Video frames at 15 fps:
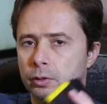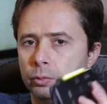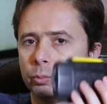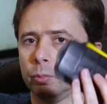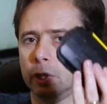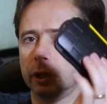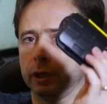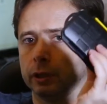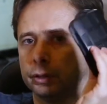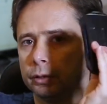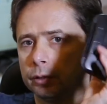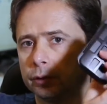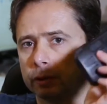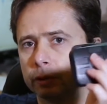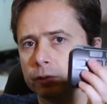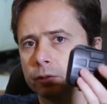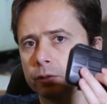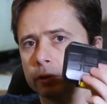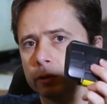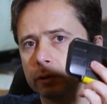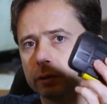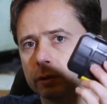my
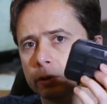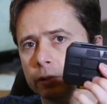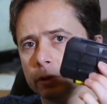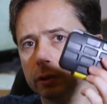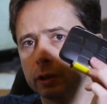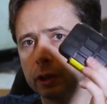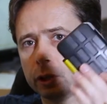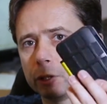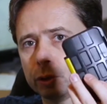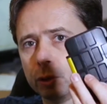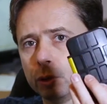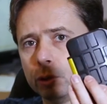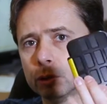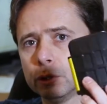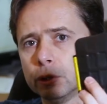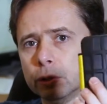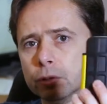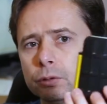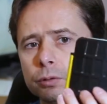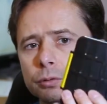card holder.